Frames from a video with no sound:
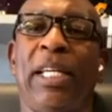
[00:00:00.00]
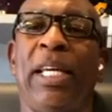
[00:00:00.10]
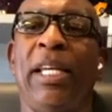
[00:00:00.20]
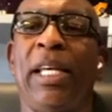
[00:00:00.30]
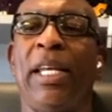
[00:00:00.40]

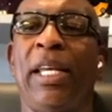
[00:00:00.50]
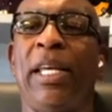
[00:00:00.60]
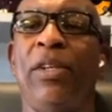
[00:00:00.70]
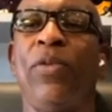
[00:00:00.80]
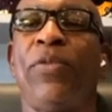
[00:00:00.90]
And, and,
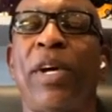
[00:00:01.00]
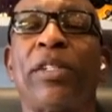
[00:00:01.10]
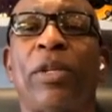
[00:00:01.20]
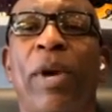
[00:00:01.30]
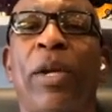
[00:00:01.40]
and you
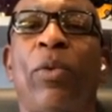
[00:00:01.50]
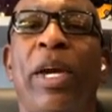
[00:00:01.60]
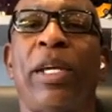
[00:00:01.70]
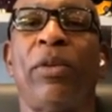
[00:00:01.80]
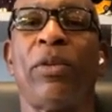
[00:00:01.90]
felt it right
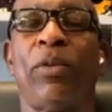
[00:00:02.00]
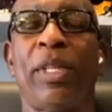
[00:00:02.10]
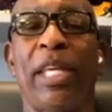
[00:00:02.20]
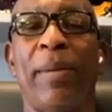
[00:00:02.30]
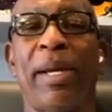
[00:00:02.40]
away. The
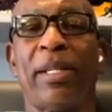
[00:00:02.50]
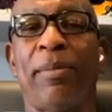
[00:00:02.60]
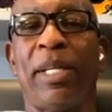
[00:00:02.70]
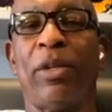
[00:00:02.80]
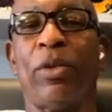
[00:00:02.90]
one thing about the
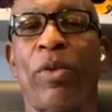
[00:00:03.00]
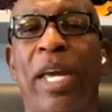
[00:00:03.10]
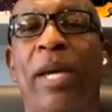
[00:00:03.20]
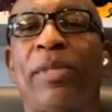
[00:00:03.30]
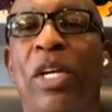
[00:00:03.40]
being on the
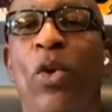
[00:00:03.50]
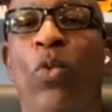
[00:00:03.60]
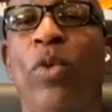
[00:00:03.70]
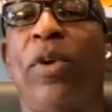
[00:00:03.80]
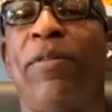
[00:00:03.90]
Rams,
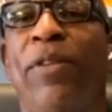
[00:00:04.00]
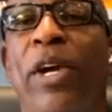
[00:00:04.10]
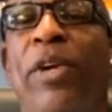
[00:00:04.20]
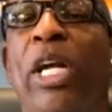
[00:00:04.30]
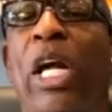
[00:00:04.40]
we were a
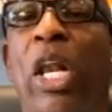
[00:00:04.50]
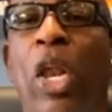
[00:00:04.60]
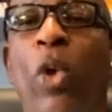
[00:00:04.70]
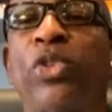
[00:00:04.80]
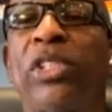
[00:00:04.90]
very
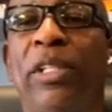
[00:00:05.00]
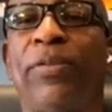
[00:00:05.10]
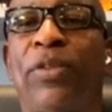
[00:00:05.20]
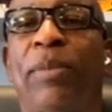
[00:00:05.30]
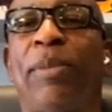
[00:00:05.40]
close knit
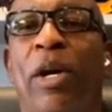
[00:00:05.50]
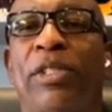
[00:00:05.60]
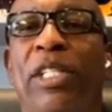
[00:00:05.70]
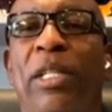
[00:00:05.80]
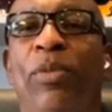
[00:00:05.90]

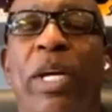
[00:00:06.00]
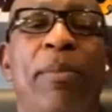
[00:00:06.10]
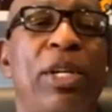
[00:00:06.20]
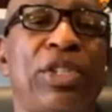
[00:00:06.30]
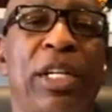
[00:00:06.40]
football team. We had
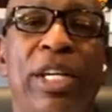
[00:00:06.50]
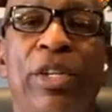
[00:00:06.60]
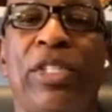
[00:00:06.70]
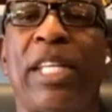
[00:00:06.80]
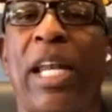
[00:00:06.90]
a bunch of
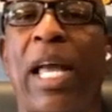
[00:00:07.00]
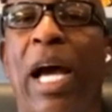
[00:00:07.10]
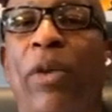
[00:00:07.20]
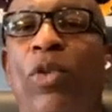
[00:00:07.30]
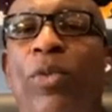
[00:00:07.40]
leaders in that
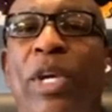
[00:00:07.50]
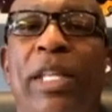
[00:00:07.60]
locker room.